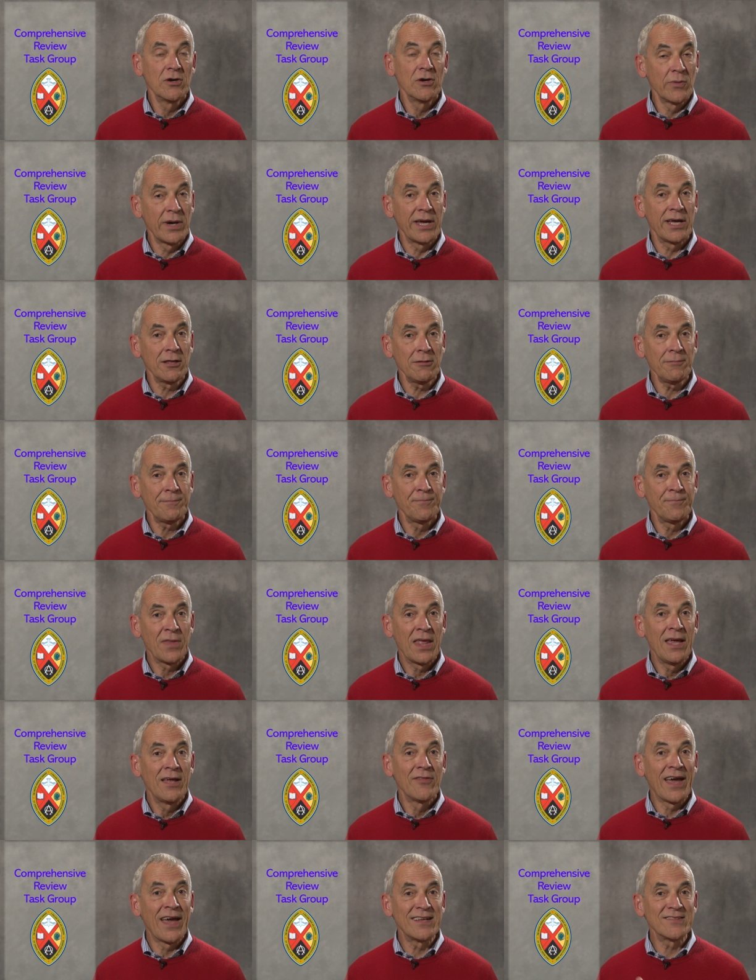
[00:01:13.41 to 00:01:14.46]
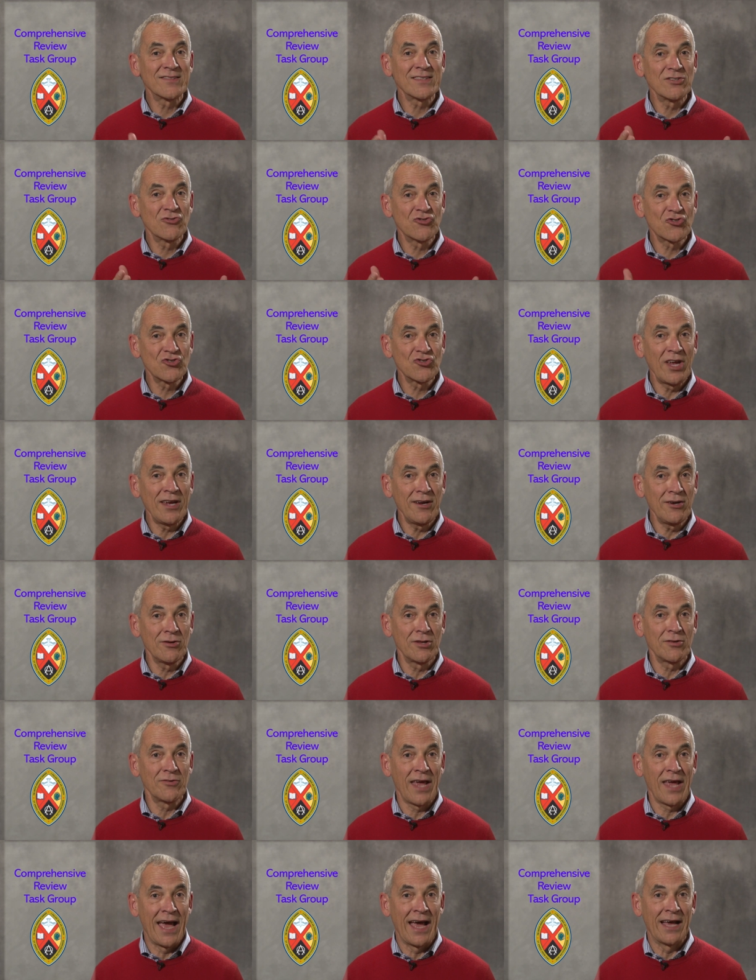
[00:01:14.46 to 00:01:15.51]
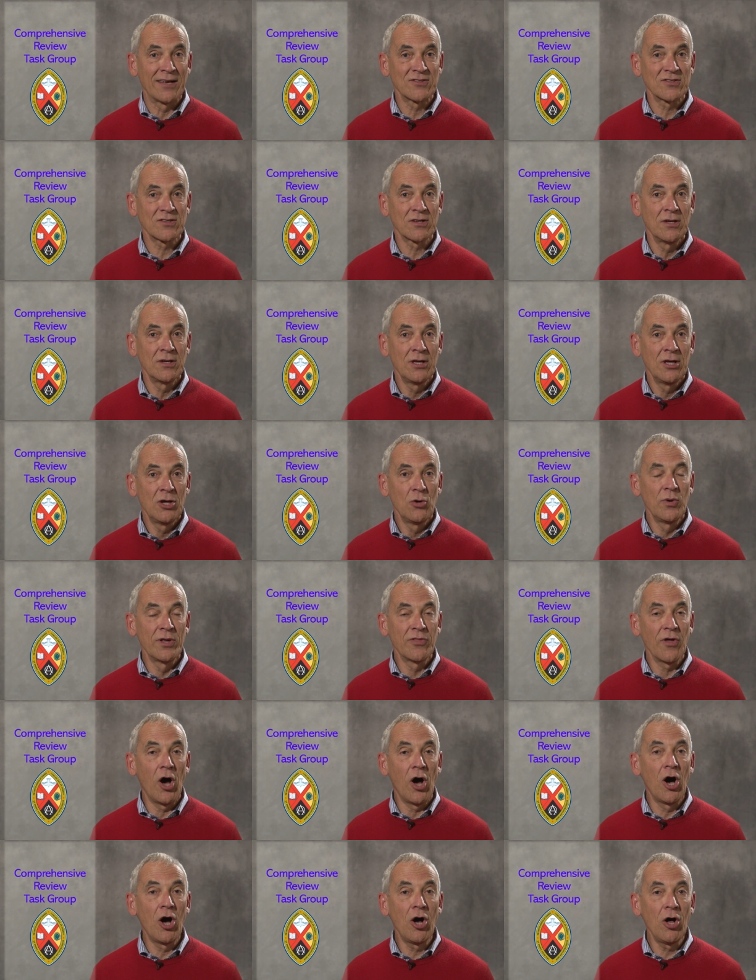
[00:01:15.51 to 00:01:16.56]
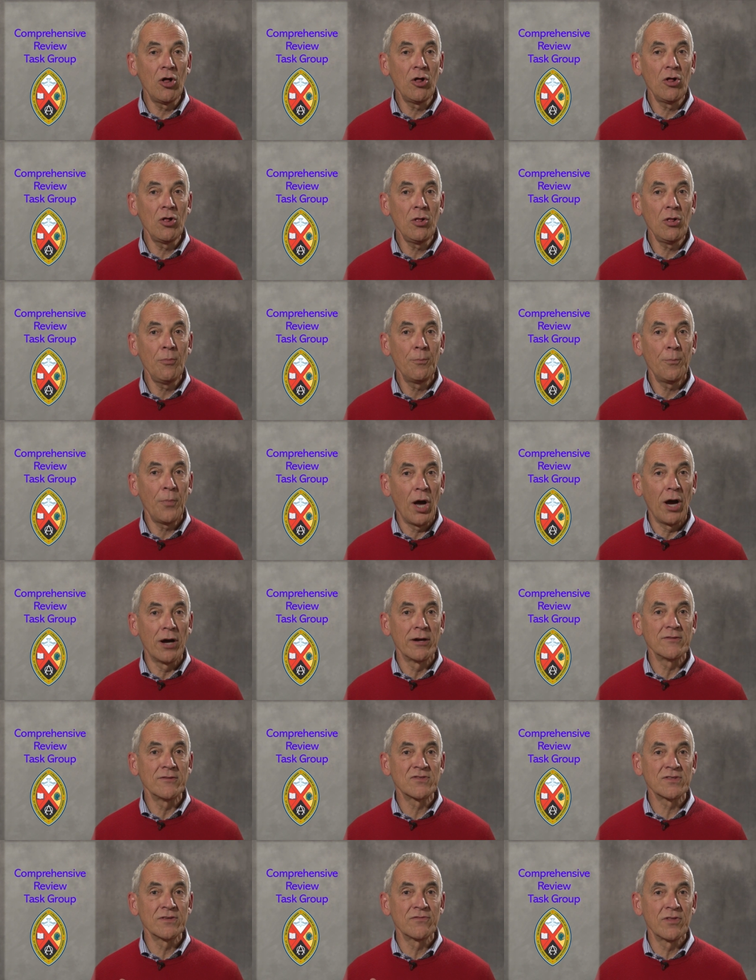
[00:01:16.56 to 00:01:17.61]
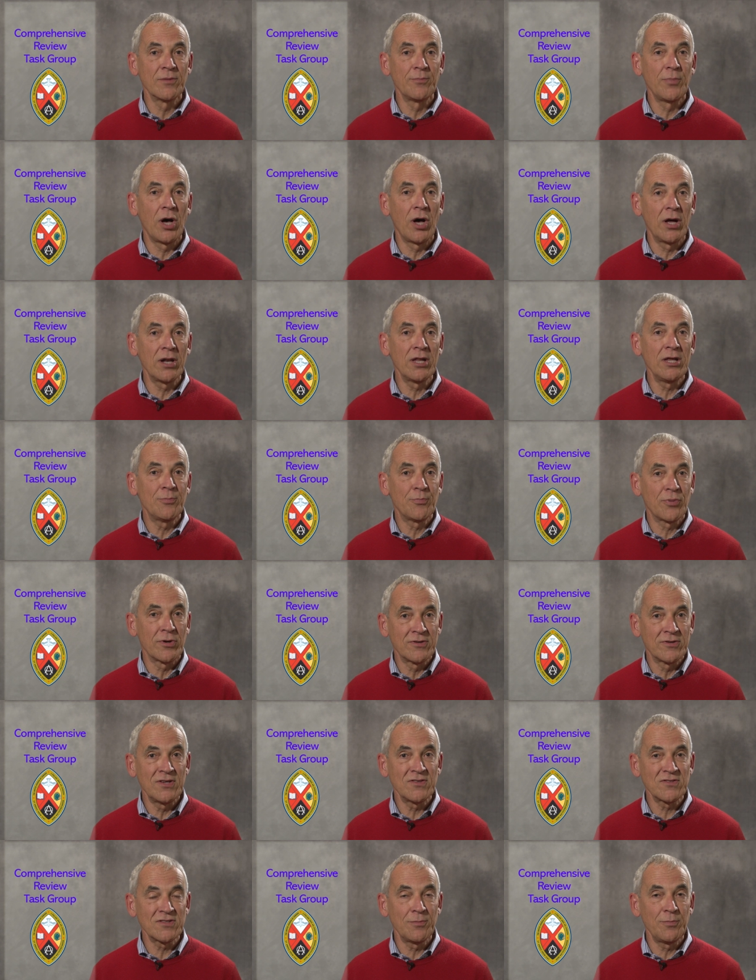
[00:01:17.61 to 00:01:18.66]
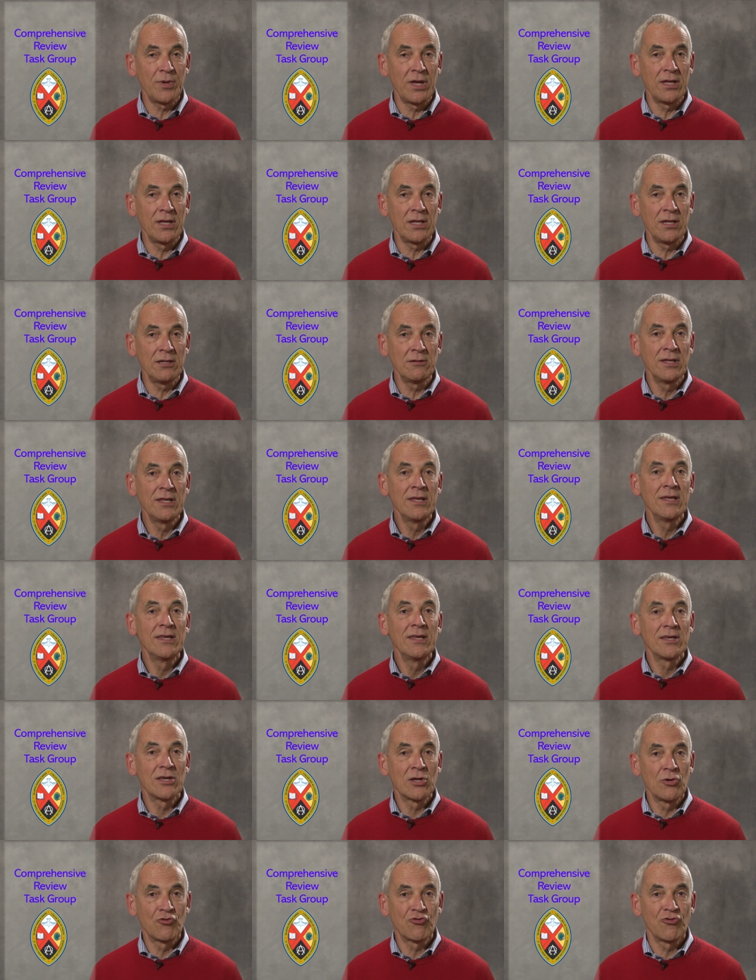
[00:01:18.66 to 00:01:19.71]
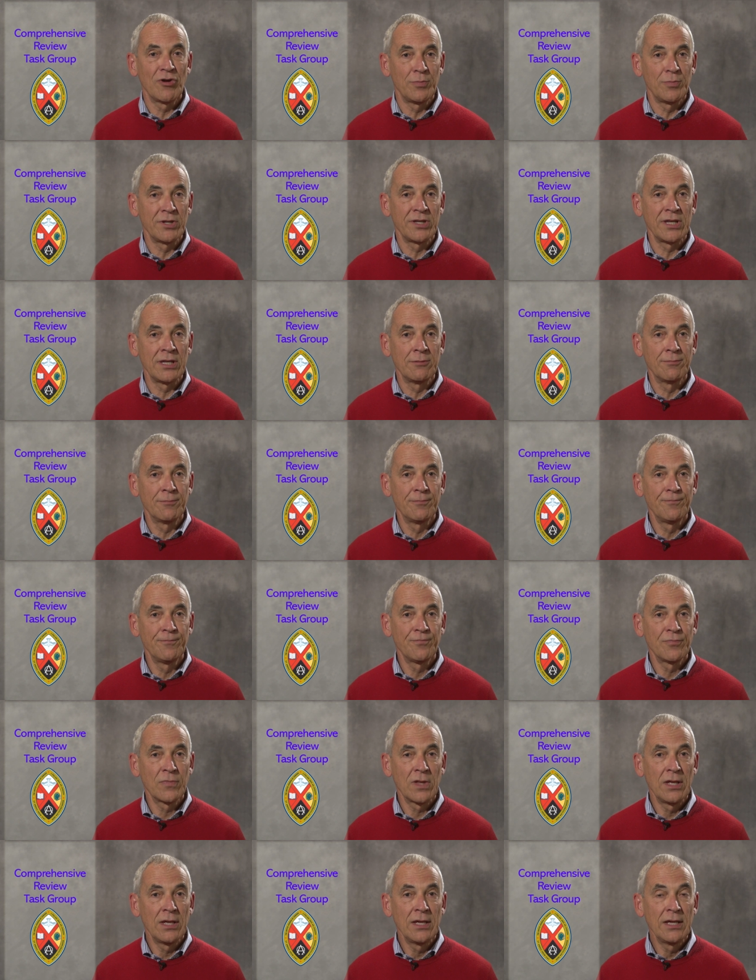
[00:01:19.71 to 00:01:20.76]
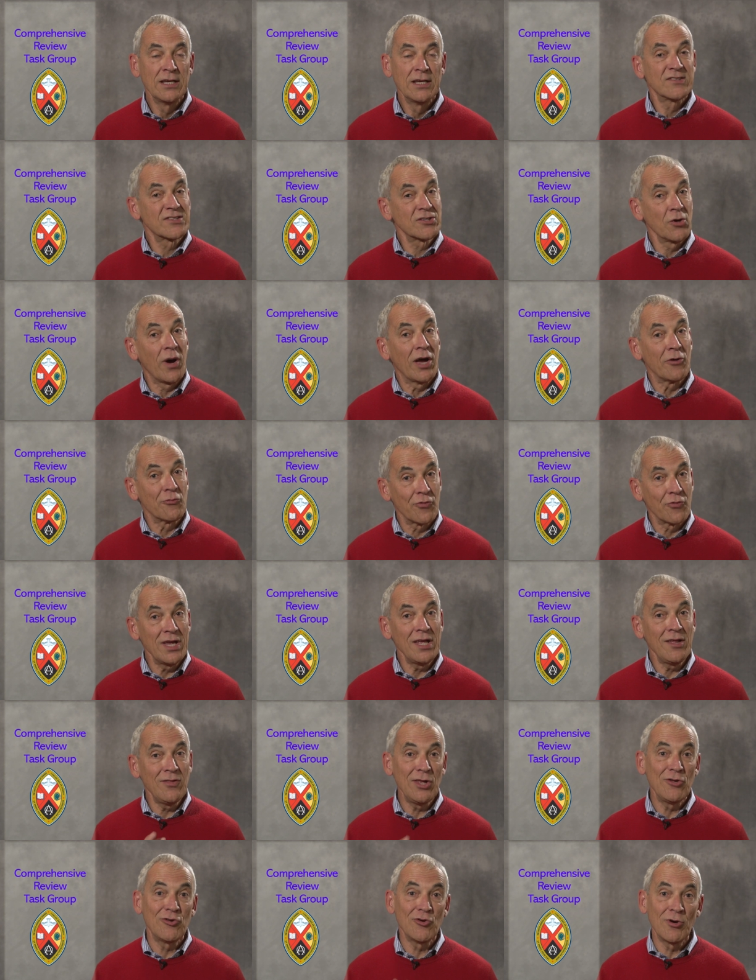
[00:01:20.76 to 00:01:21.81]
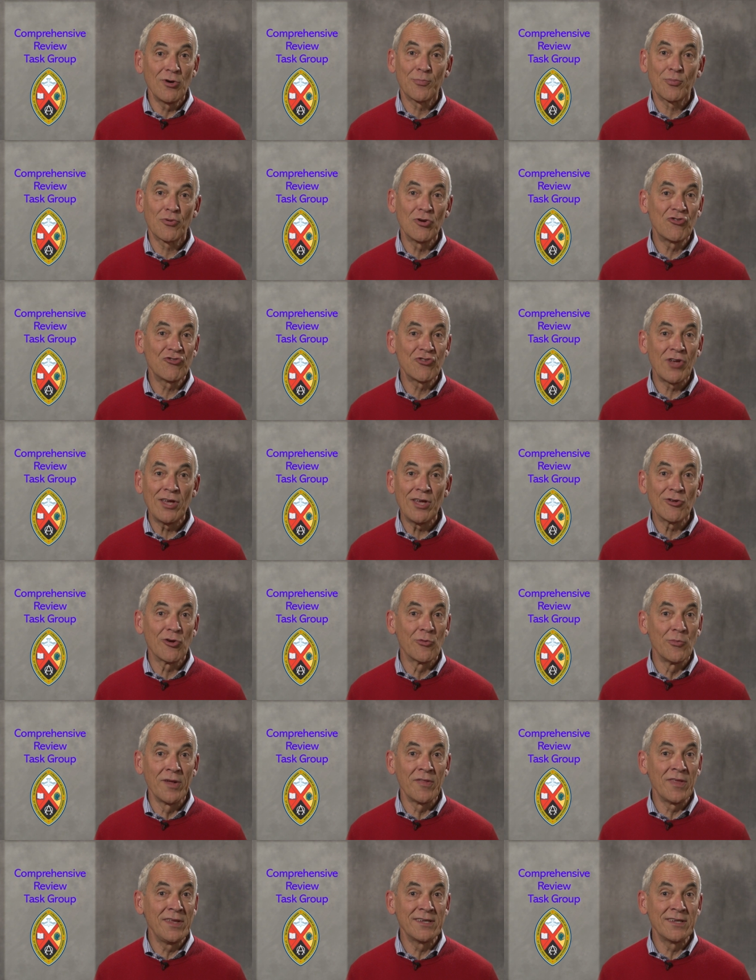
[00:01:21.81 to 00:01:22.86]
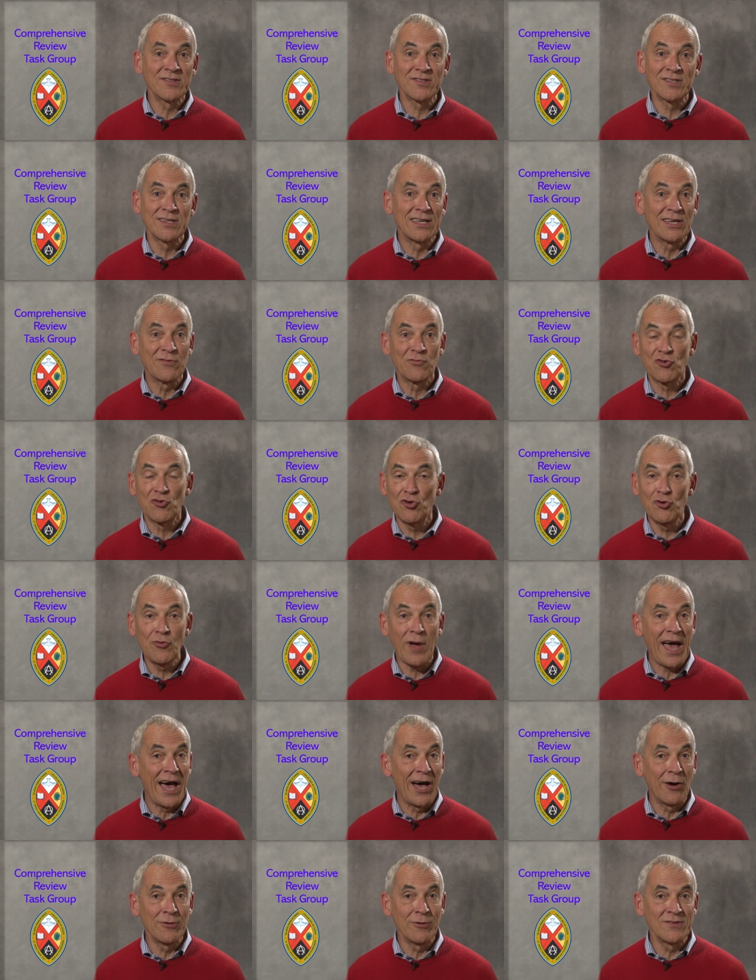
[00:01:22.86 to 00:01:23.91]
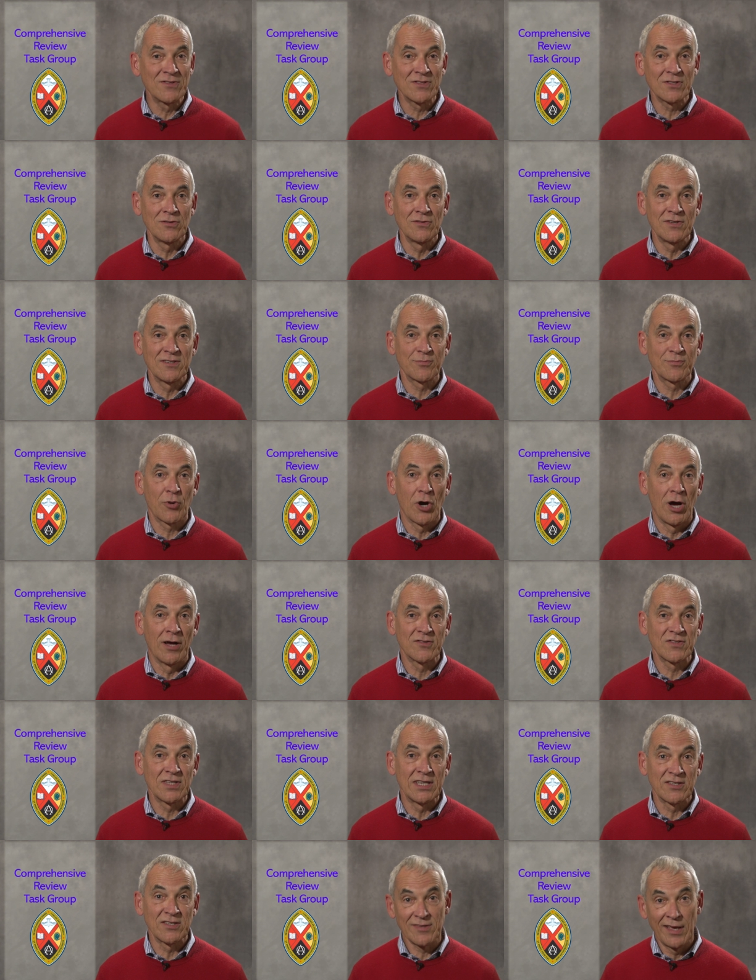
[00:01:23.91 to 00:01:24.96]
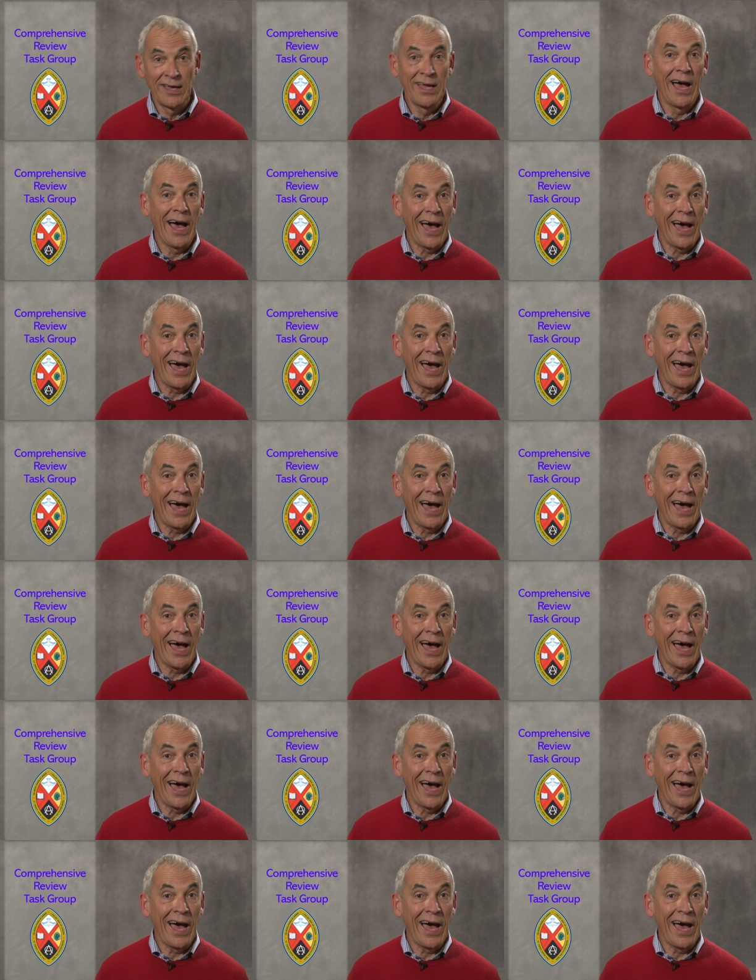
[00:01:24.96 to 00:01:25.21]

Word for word: Well, that's a shared task, with all parts of the body participating, contributing. So I really do appreciate your willingness to give two hours to this process.